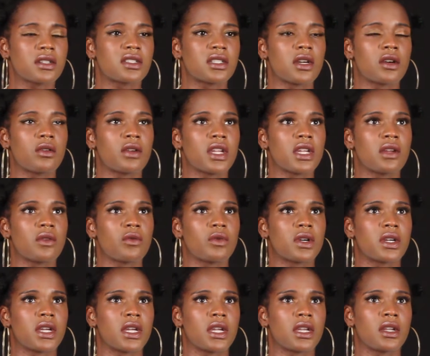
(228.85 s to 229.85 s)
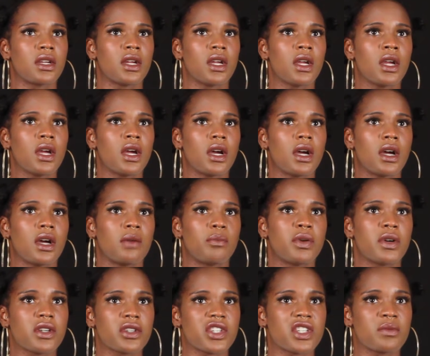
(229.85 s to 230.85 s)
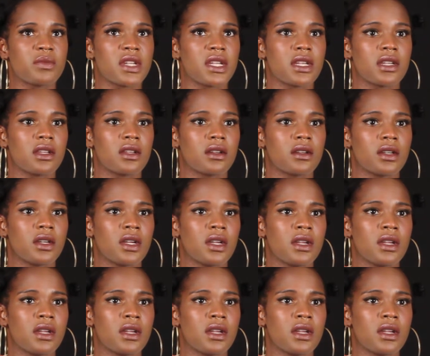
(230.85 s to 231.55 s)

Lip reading: So it would push me